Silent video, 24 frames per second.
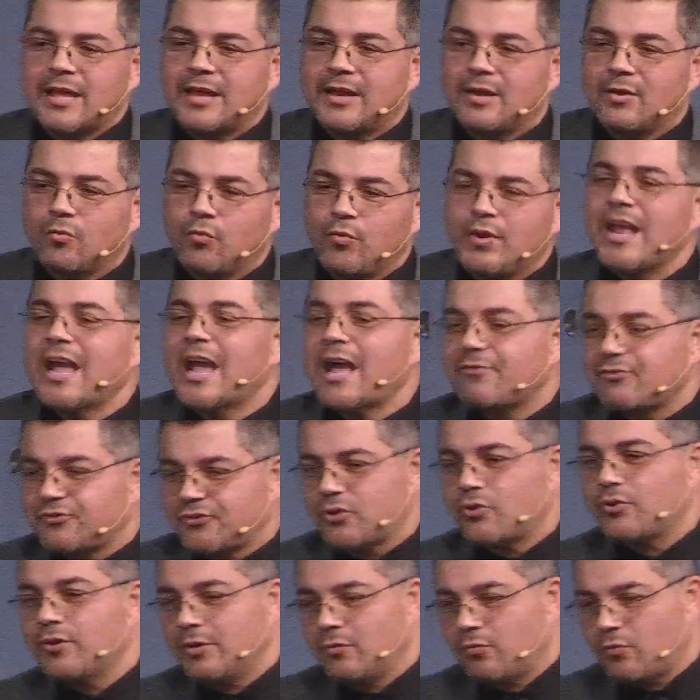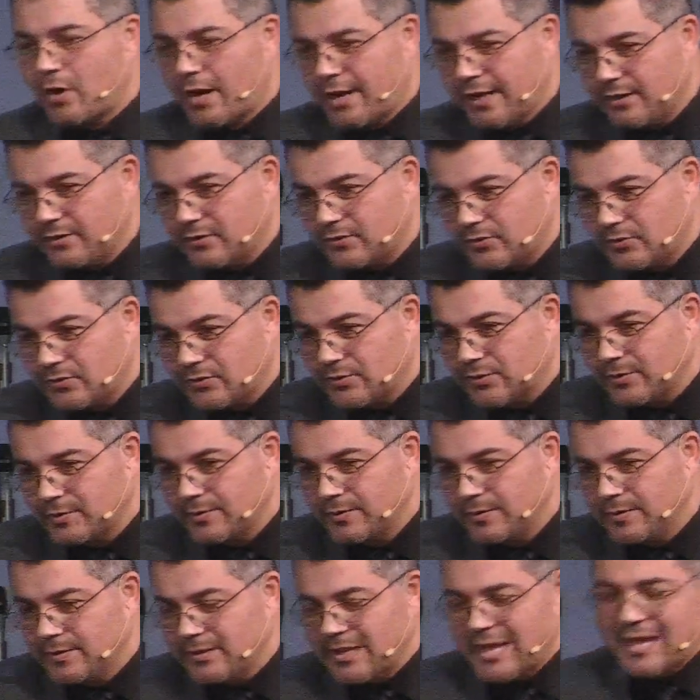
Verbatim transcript: that we have certain rights.